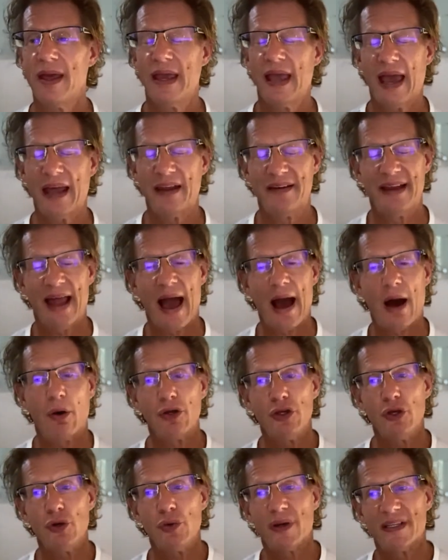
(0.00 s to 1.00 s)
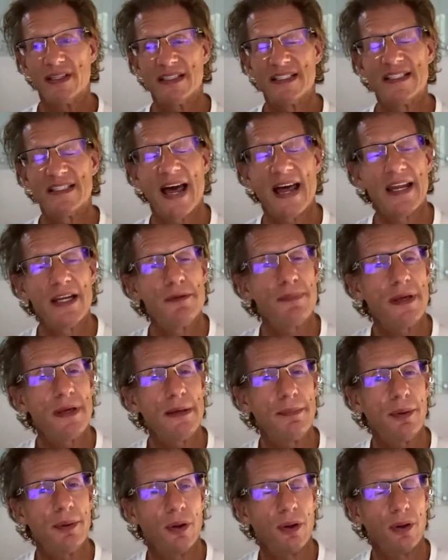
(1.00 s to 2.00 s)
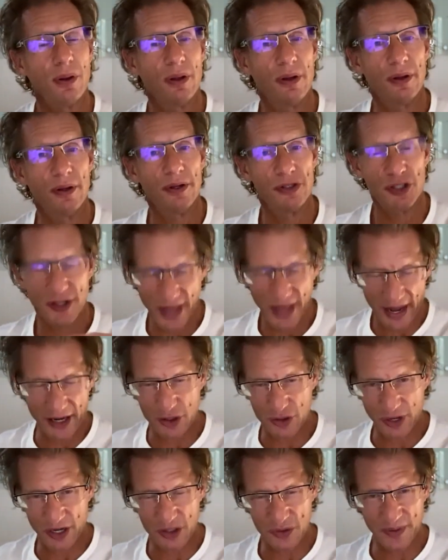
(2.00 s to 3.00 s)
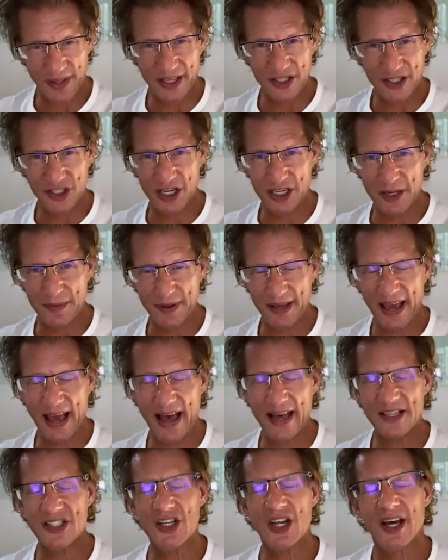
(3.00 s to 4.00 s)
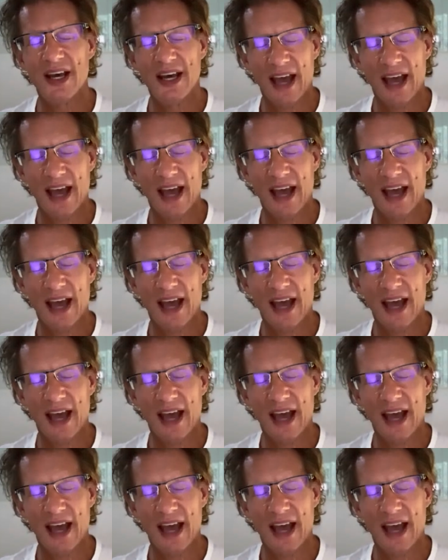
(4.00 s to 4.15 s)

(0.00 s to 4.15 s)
And now you can send people to that address with HTTPS,